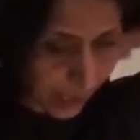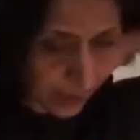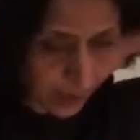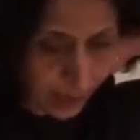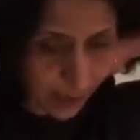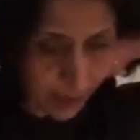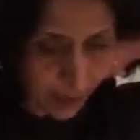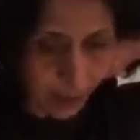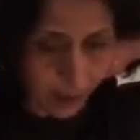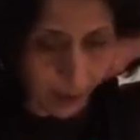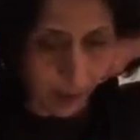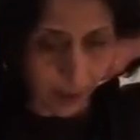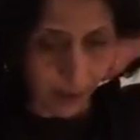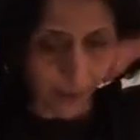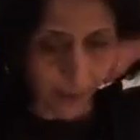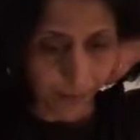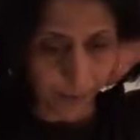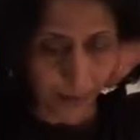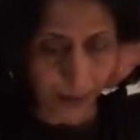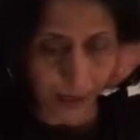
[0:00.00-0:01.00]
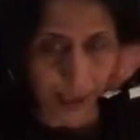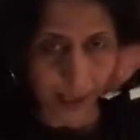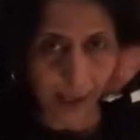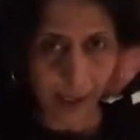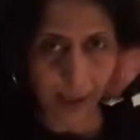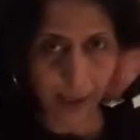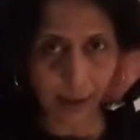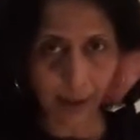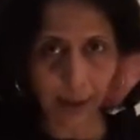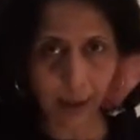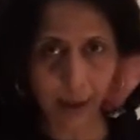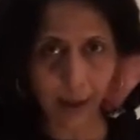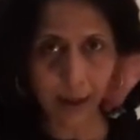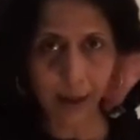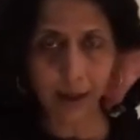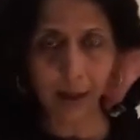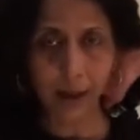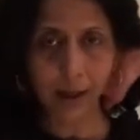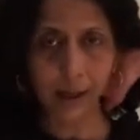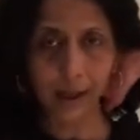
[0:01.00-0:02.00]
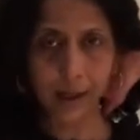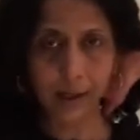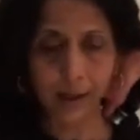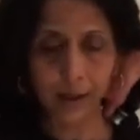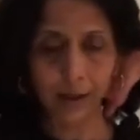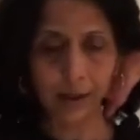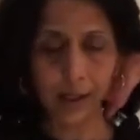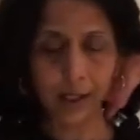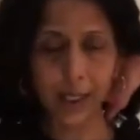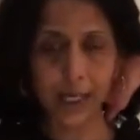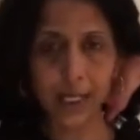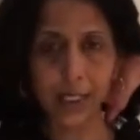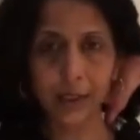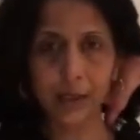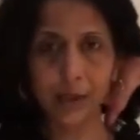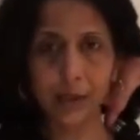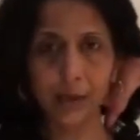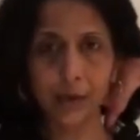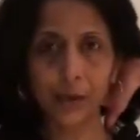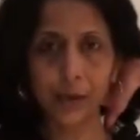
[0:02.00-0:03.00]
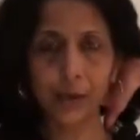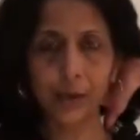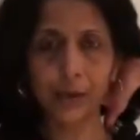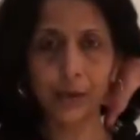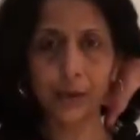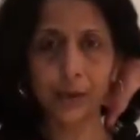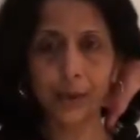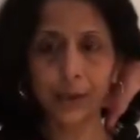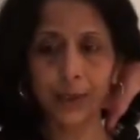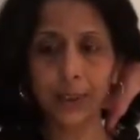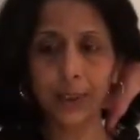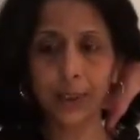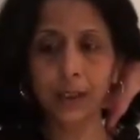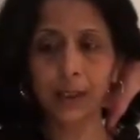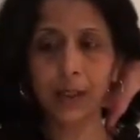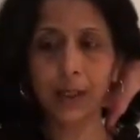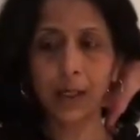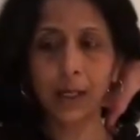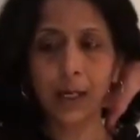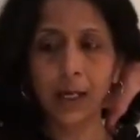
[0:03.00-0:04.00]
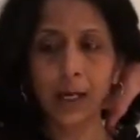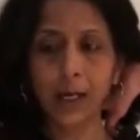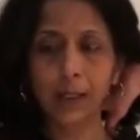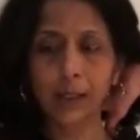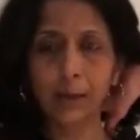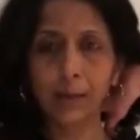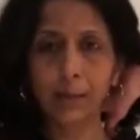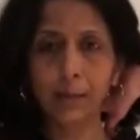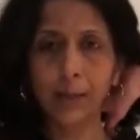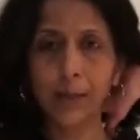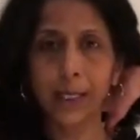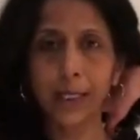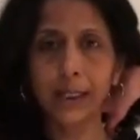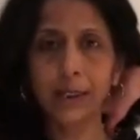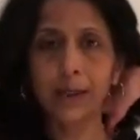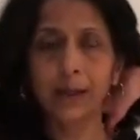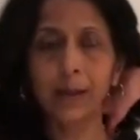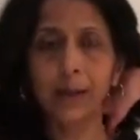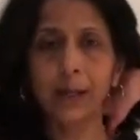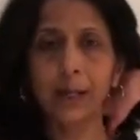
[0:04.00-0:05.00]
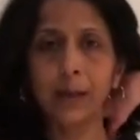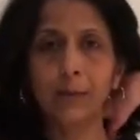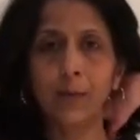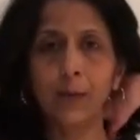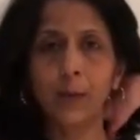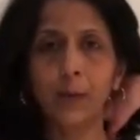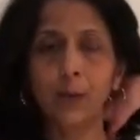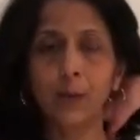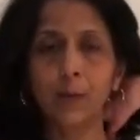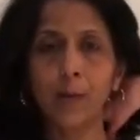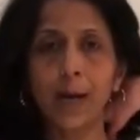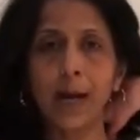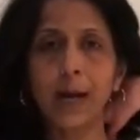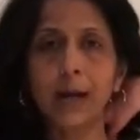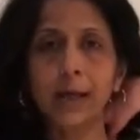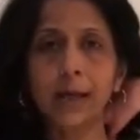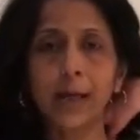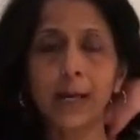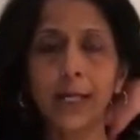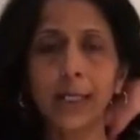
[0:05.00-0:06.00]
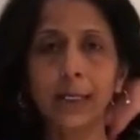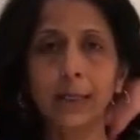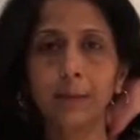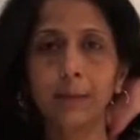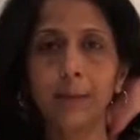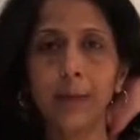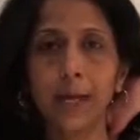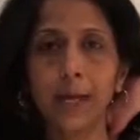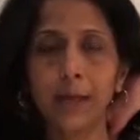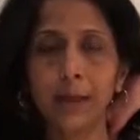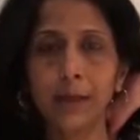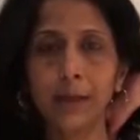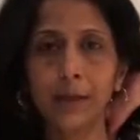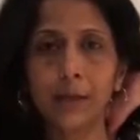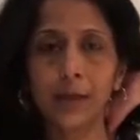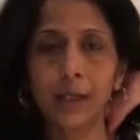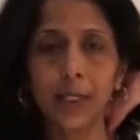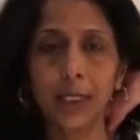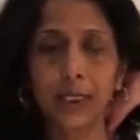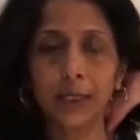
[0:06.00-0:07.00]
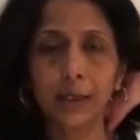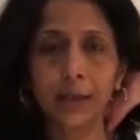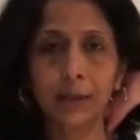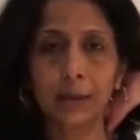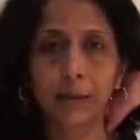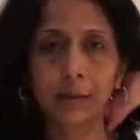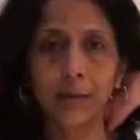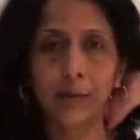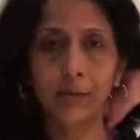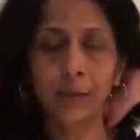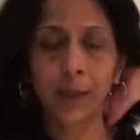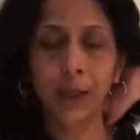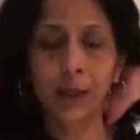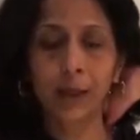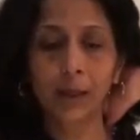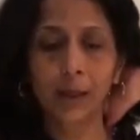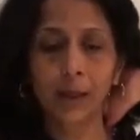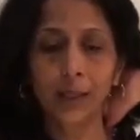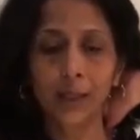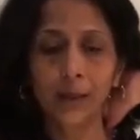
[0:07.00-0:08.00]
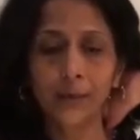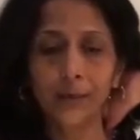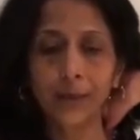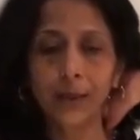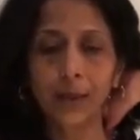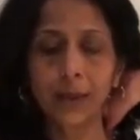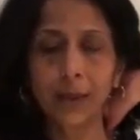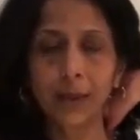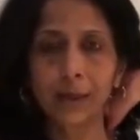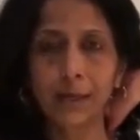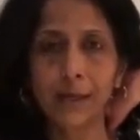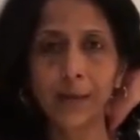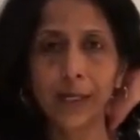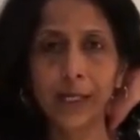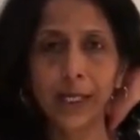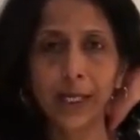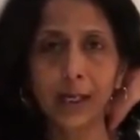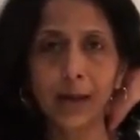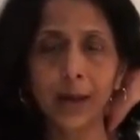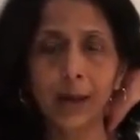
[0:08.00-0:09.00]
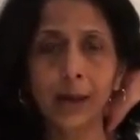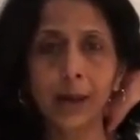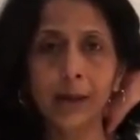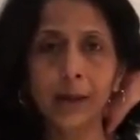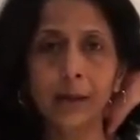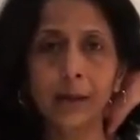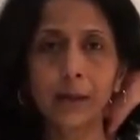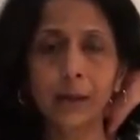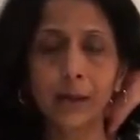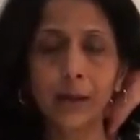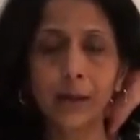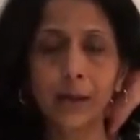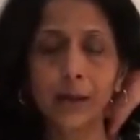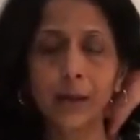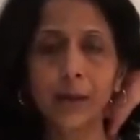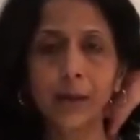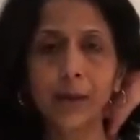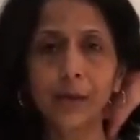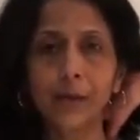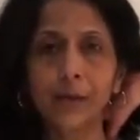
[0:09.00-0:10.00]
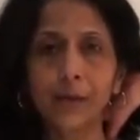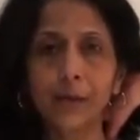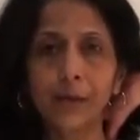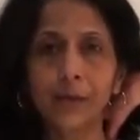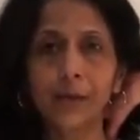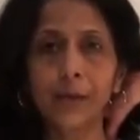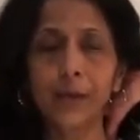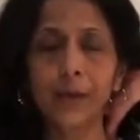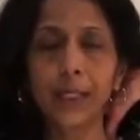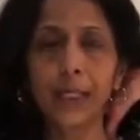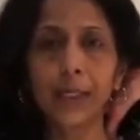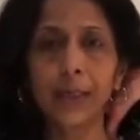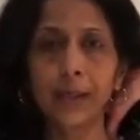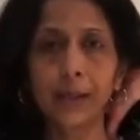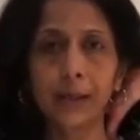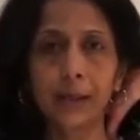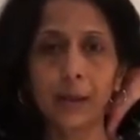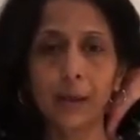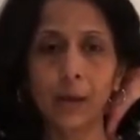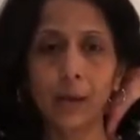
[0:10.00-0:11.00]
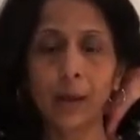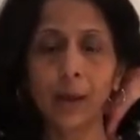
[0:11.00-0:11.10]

and then lift the head a little higher against your shoulders and then press your elbows back expand the chest if you're lifting it higher you're going to feel it